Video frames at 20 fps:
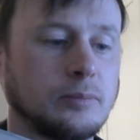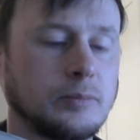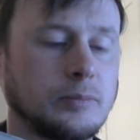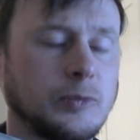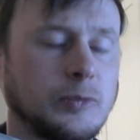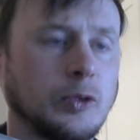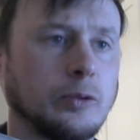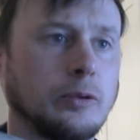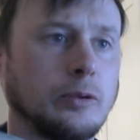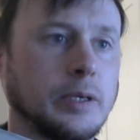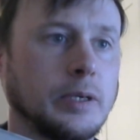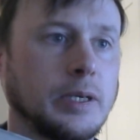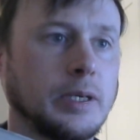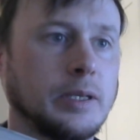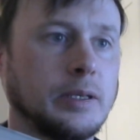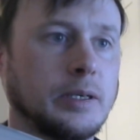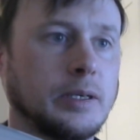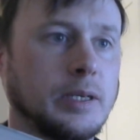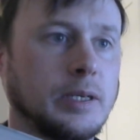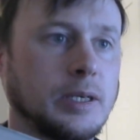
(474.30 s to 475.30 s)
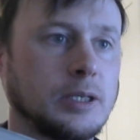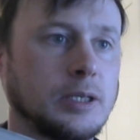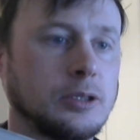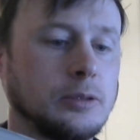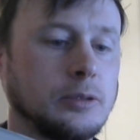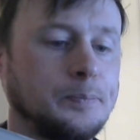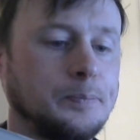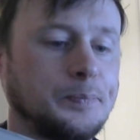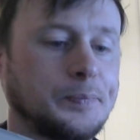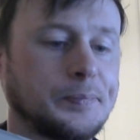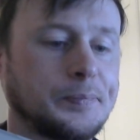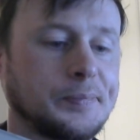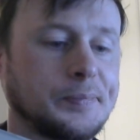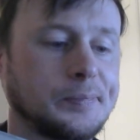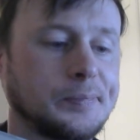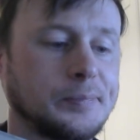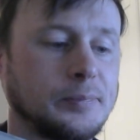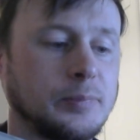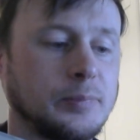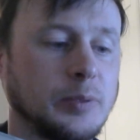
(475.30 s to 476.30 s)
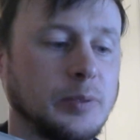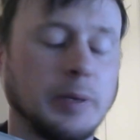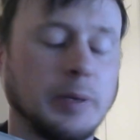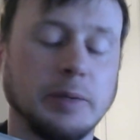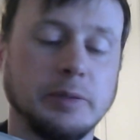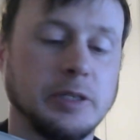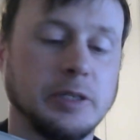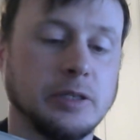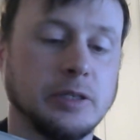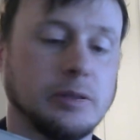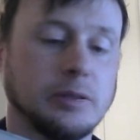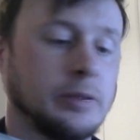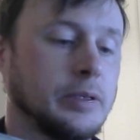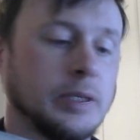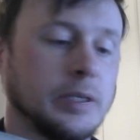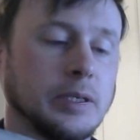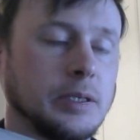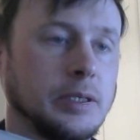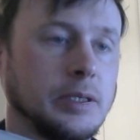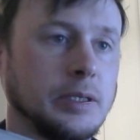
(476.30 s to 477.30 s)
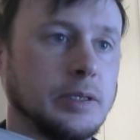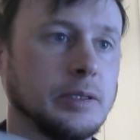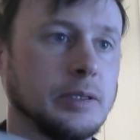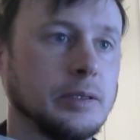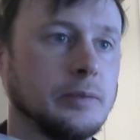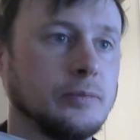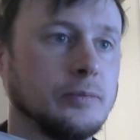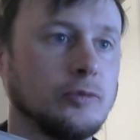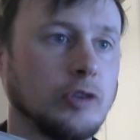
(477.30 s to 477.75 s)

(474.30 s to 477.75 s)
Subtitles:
Don't quite get the connection, but maybe he doesn't think he can